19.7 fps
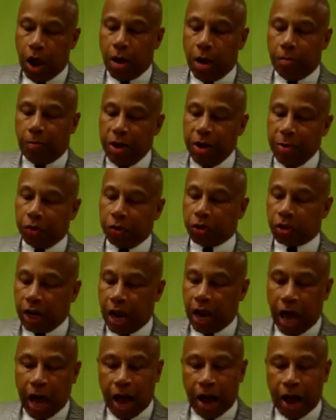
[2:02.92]
and people's
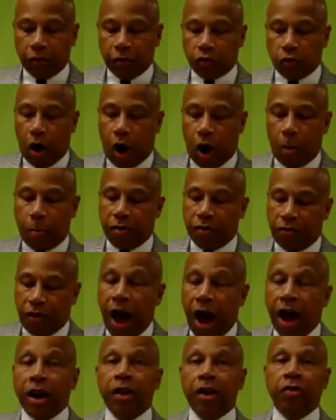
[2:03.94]
lives while
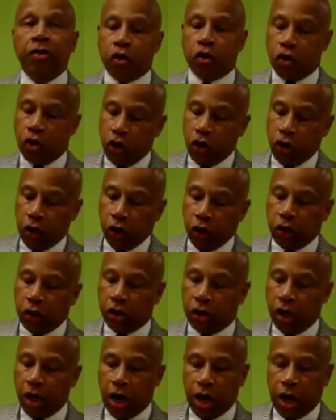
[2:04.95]
providing the
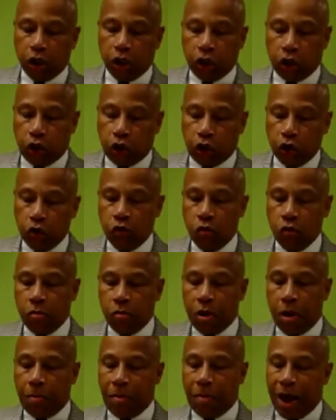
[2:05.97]
goods
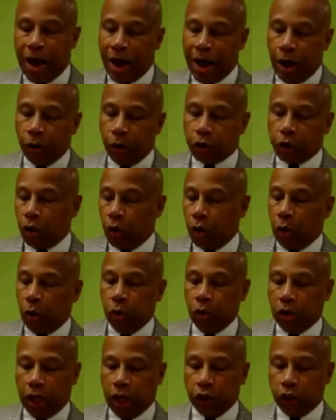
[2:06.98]
consumed by
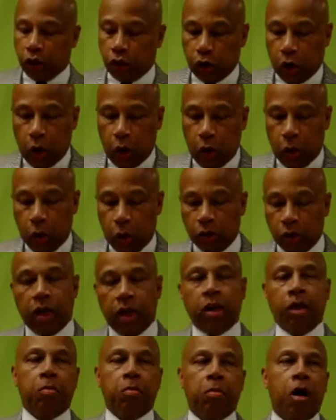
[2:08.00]
households and sold
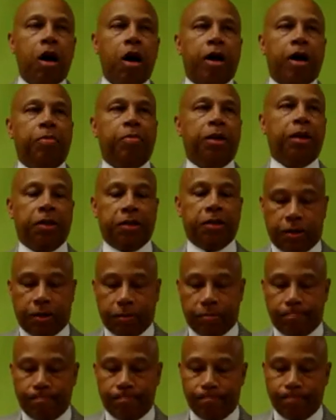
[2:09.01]
in the
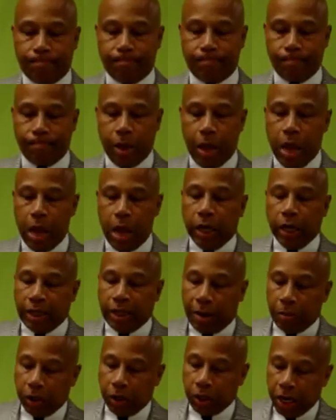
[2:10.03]
marketplace.
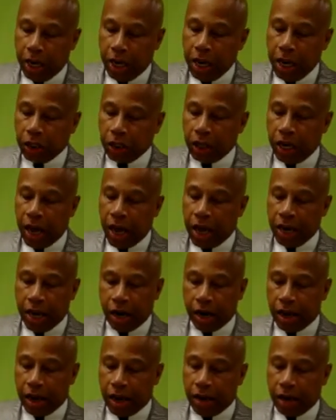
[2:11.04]
Simultaneously,
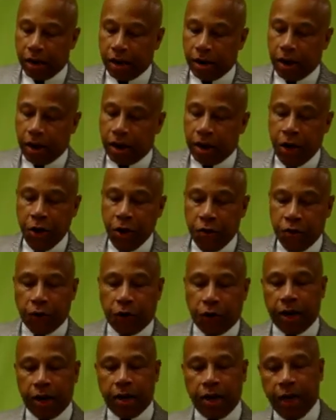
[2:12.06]
an
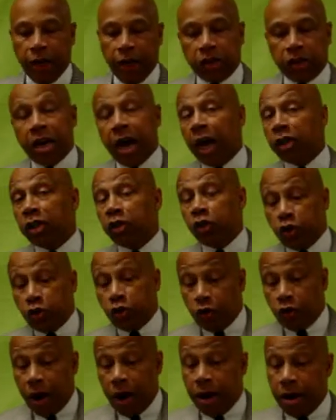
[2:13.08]
intricate international
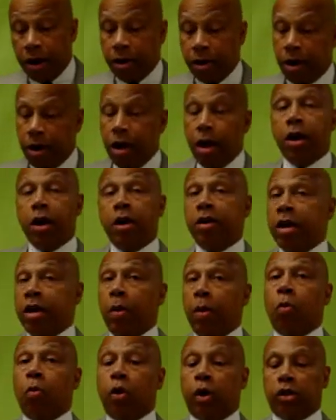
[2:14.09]
trade
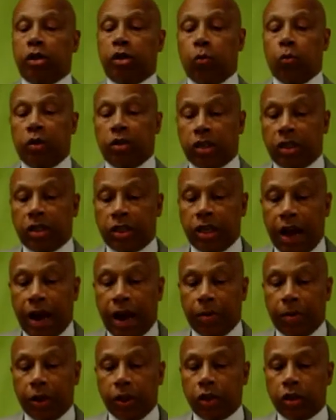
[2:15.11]
network was
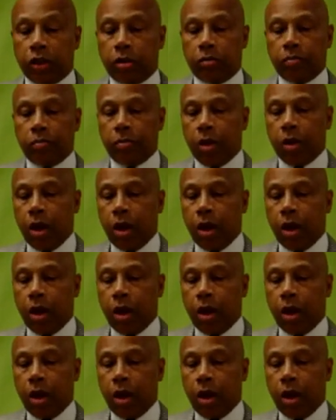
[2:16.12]
established,